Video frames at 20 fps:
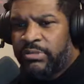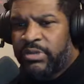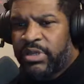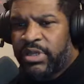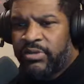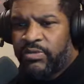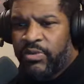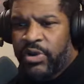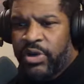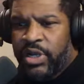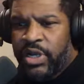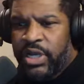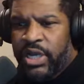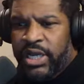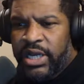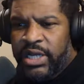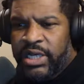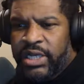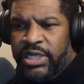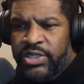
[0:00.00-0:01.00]
I believe we're at
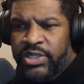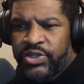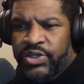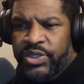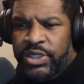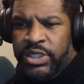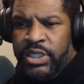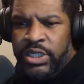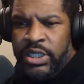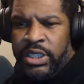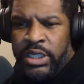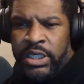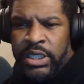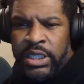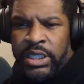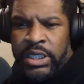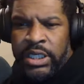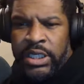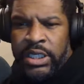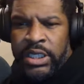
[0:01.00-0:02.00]
like
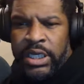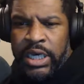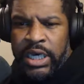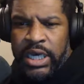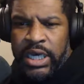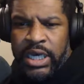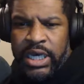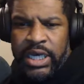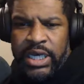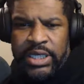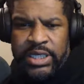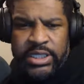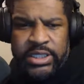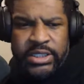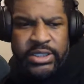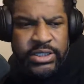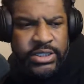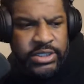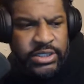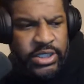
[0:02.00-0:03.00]

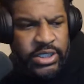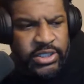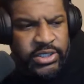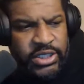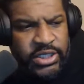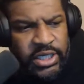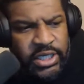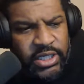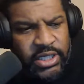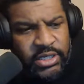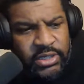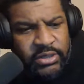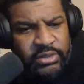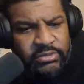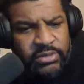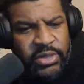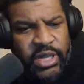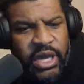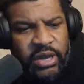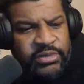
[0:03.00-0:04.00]
113
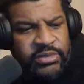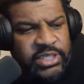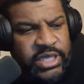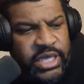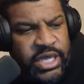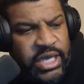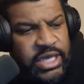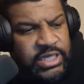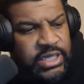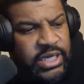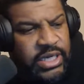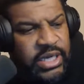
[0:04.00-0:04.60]
homicides.